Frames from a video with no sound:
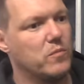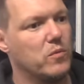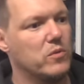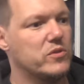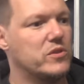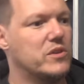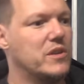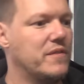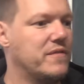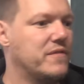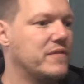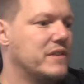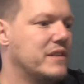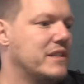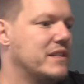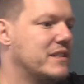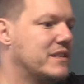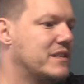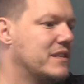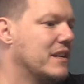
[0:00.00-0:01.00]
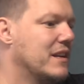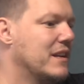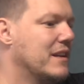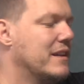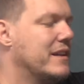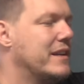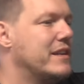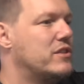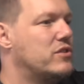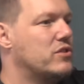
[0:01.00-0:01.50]
What's different is
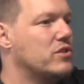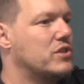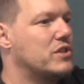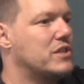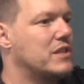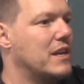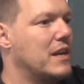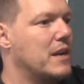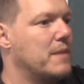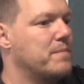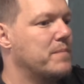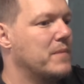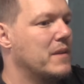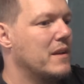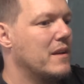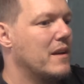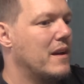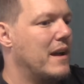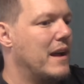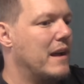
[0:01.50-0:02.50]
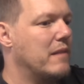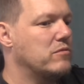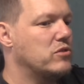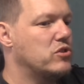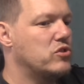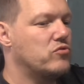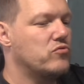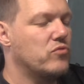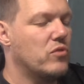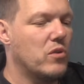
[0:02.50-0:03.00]
just, say, how
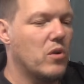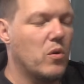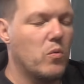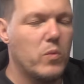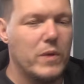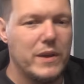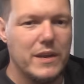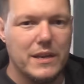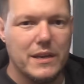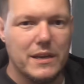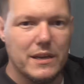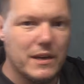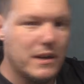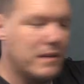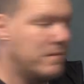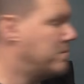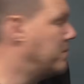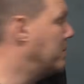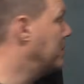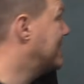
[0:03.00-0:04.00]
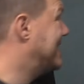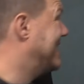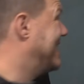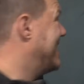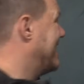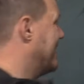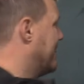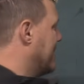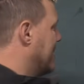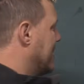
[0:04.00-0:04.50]
strong or weak a
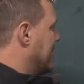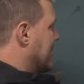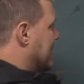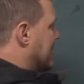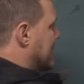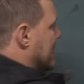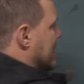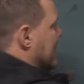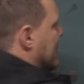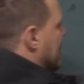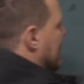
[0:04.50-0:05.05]
material is.